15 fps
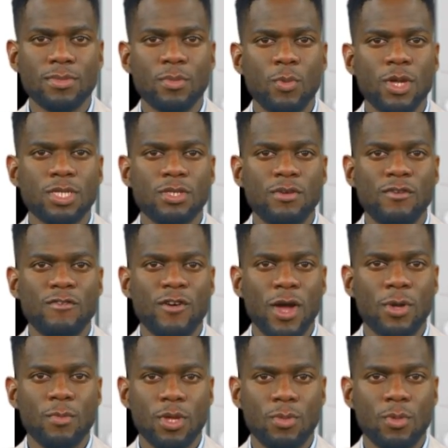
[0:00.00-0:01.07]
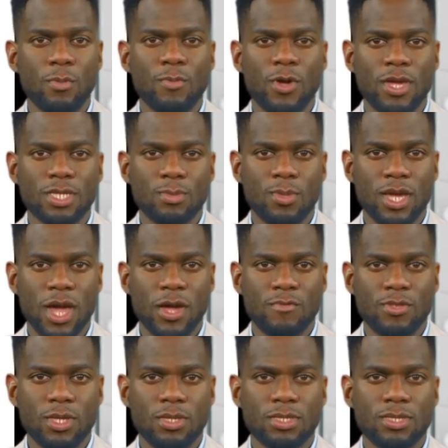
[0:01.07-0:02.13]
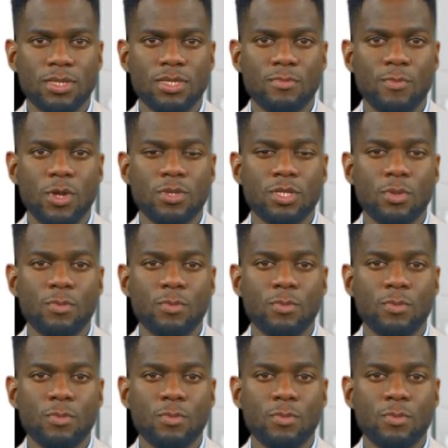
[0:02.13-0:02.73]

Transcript: Which of the following replacement options is most